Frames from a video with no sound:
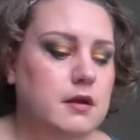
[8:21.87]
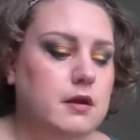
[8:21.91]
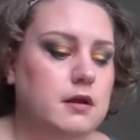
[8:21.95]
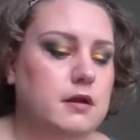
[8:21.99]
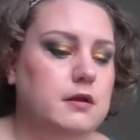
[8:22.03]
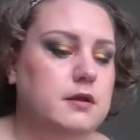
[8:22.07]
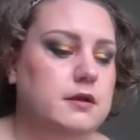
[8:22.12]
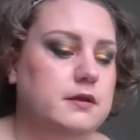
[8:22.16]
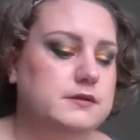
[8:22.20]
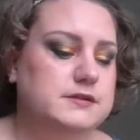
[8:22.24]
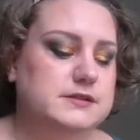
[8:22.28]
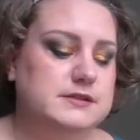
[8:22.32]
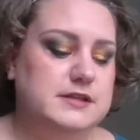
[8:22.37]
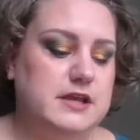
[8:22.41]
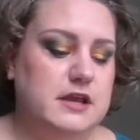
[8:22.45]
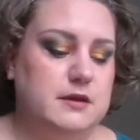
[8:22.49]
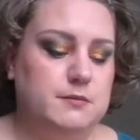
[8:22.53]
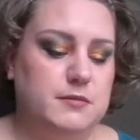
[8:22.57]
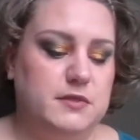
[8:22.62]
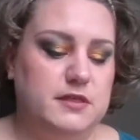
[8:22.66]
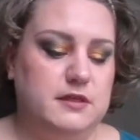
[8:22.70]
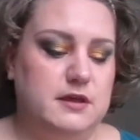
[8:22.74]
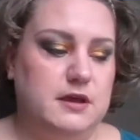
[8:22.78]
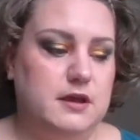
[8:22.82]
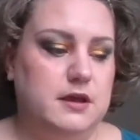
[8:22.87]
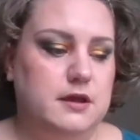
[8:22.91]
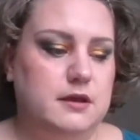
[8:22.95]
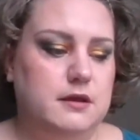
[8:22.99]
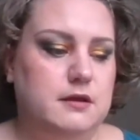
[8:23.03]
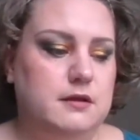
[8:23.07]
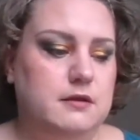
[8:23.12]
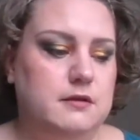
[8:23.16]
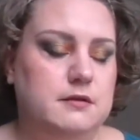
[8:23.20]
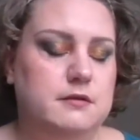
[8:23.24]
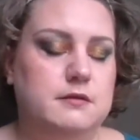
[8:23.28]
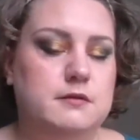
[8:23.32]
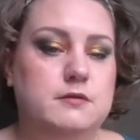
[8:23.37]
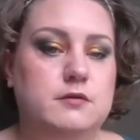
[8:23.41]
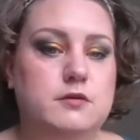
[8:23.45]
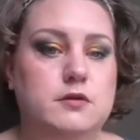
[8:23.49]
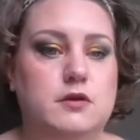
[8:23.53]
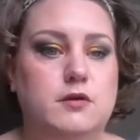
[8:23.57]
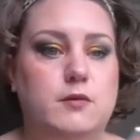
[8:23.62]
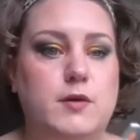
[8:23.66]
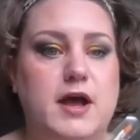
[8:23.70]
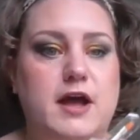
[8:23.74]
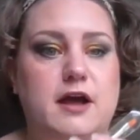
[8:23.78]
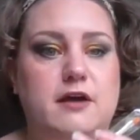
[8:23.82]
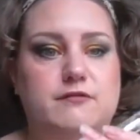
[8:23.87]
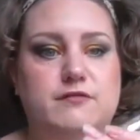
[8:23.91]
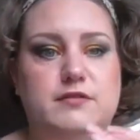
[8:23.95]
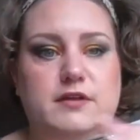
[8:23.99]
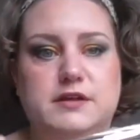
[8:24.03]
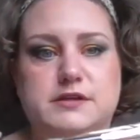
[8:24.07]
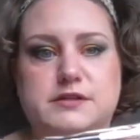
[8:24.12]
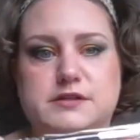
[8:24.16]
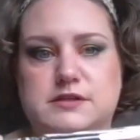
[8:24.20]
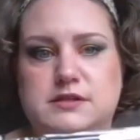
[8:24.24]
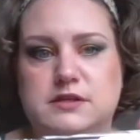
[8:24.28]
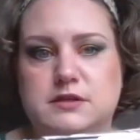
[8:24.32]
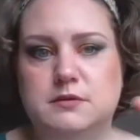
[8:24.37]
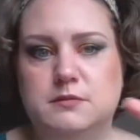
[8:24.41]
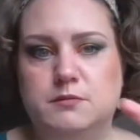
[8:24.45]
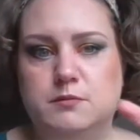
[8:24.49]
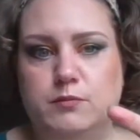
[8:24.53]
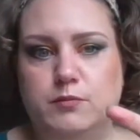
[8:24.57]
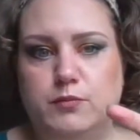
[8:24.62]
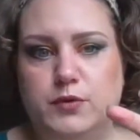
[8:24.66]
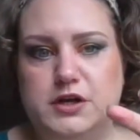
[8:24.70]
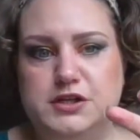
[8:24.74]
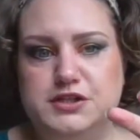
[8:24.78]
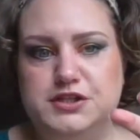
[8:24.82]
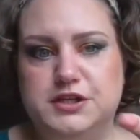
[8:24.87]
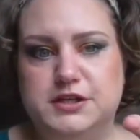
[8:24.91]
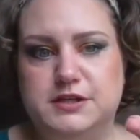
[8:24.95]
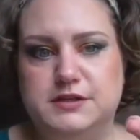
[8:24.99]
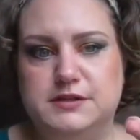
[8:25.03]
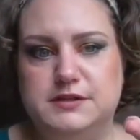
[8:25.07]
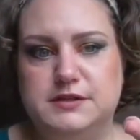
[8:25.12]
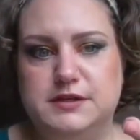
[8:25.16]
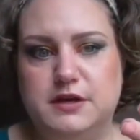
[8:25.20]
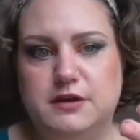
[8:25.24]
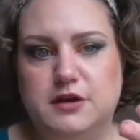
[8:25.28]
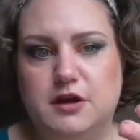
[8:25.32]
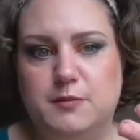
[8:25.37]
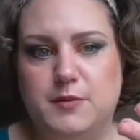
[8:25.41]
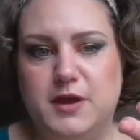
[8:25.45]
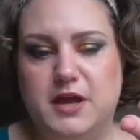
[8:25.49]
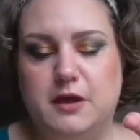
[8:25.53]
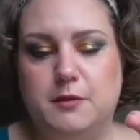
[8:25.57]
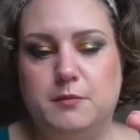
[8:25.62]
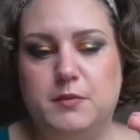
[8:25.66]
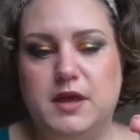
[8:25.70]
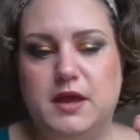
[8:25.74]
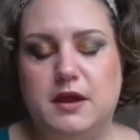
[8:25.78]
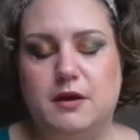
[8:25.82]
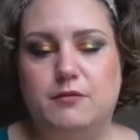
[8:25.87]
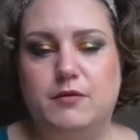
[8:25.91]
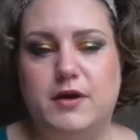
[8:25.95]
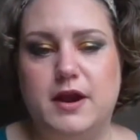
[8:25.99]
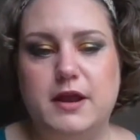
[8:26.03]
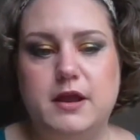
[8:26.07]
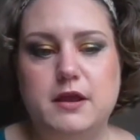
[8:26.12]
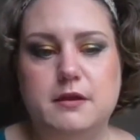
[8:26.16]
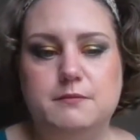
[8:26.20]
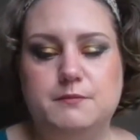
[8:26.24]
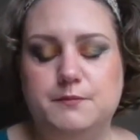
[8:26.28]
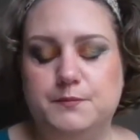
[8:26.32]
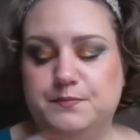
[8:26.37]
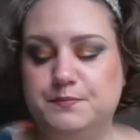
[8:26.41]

Same thing, you have these brushes in your makeup kit, right?